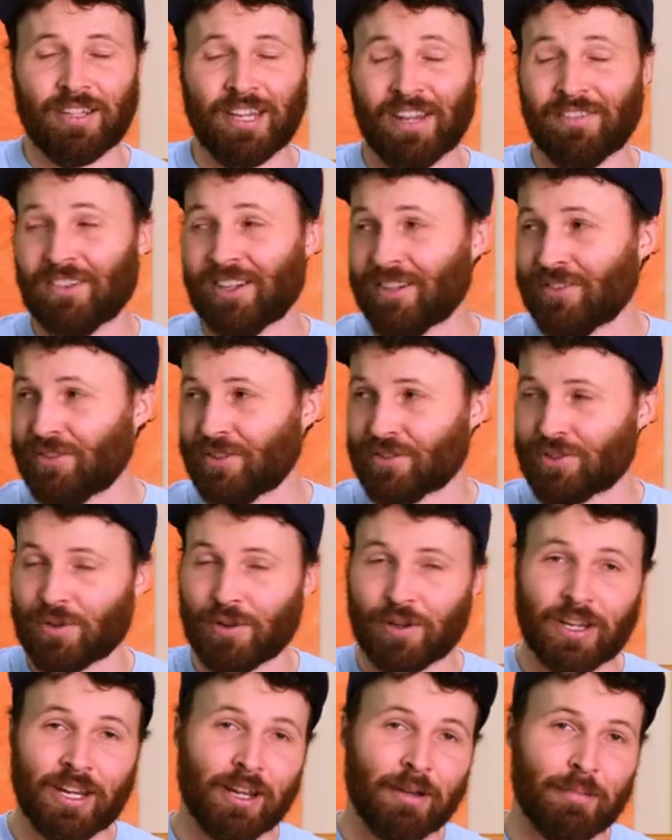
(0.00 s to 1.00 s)
And then if you're
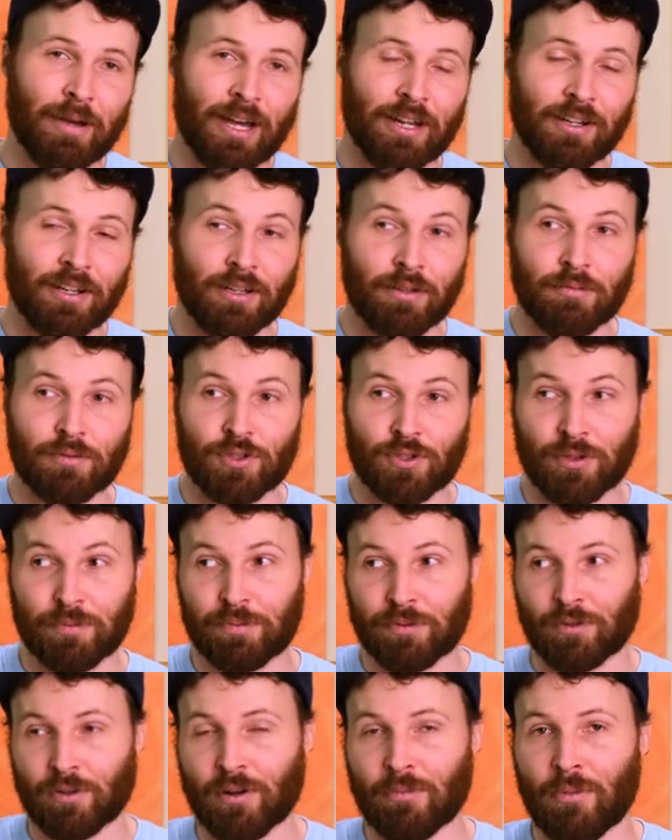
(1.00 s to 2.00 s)
talking about a
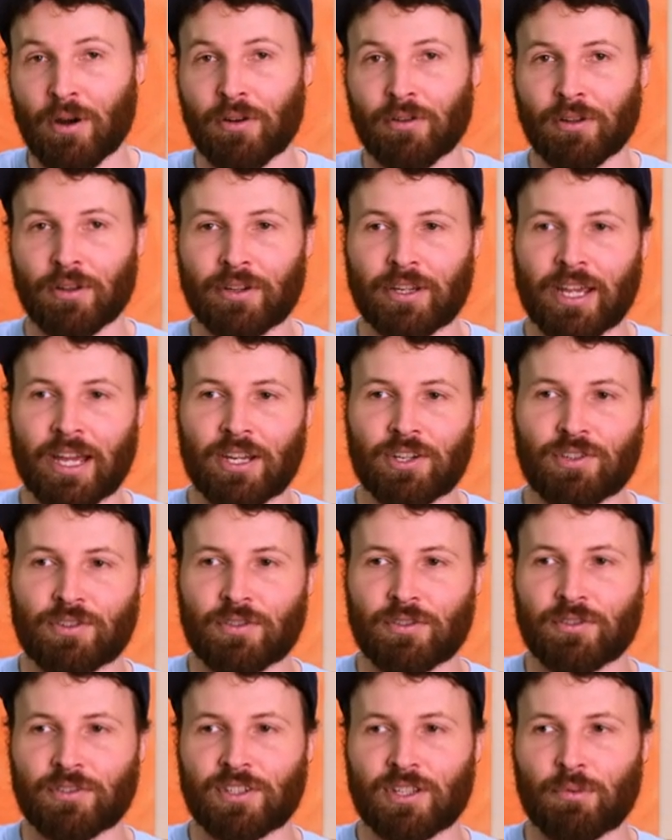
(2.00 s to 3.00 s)
super remote location
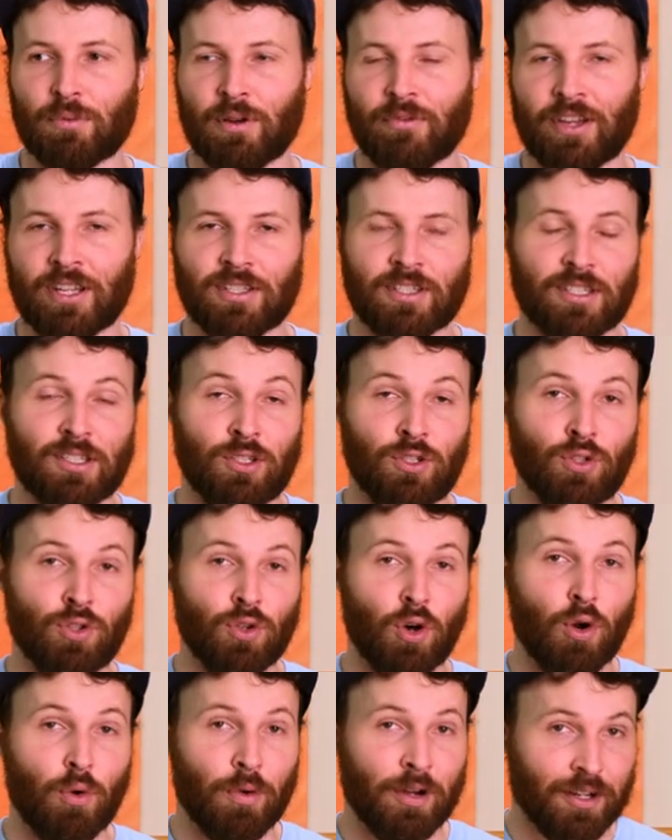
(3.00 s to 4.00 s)
or somewhere that's
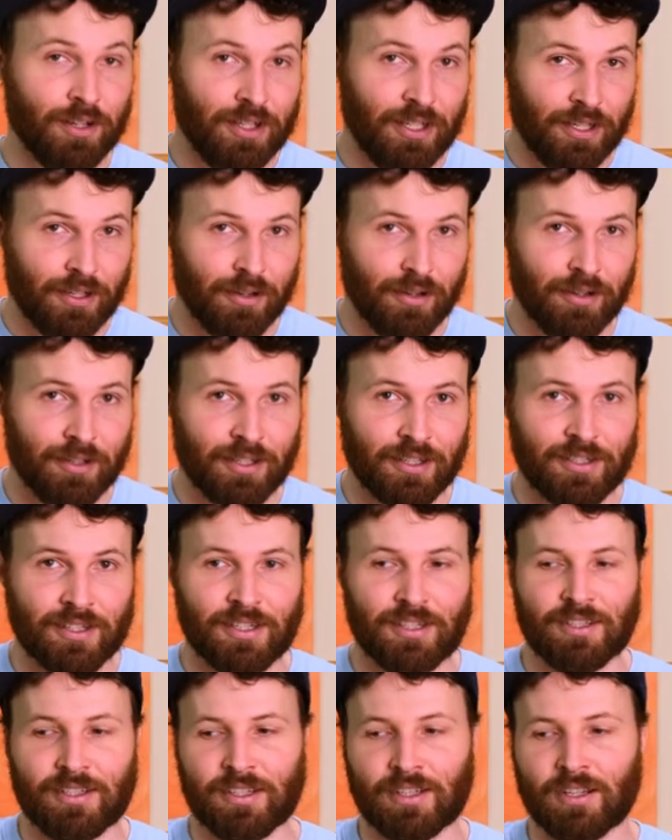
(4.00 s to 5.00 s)
nowhere near an
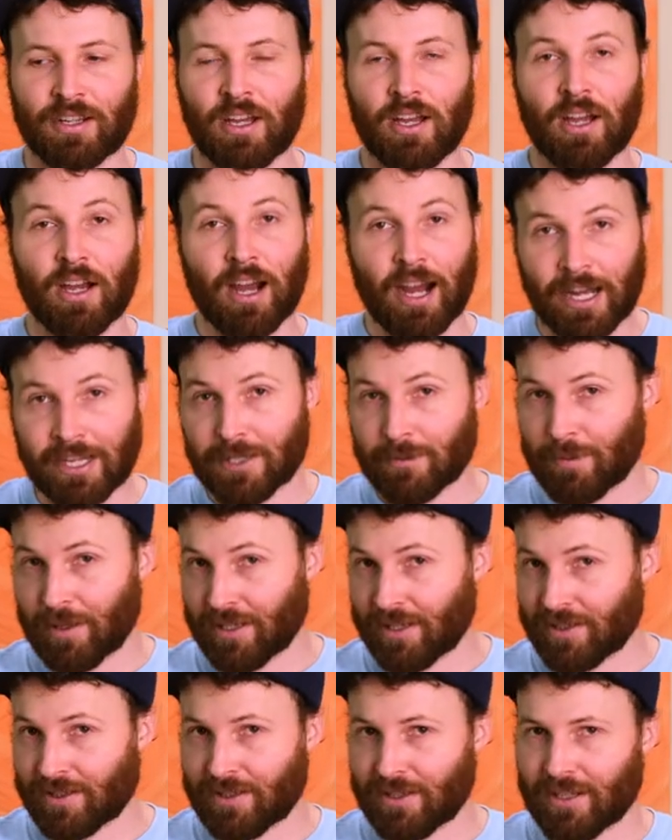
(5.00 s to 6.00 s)
existing high-speed
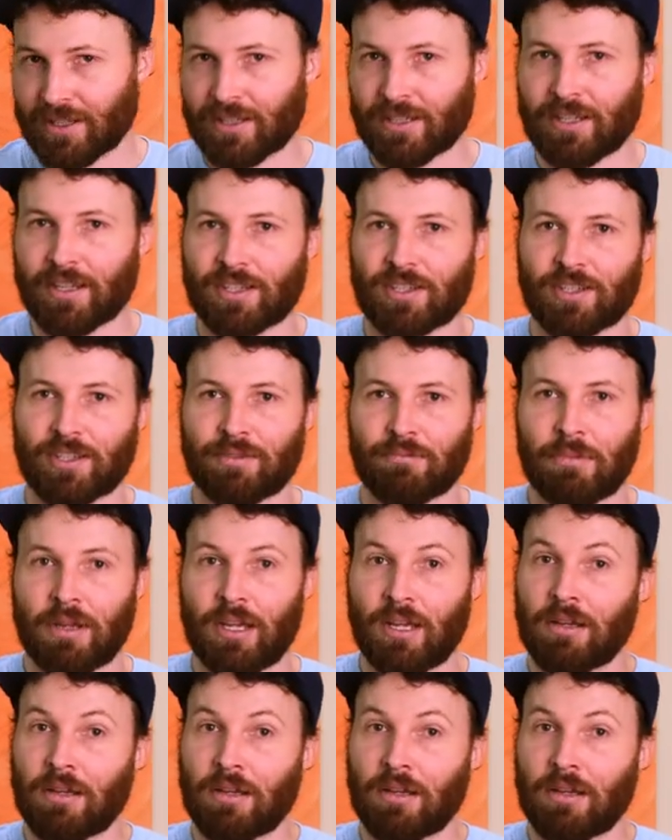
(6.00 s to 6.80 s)
internet connection.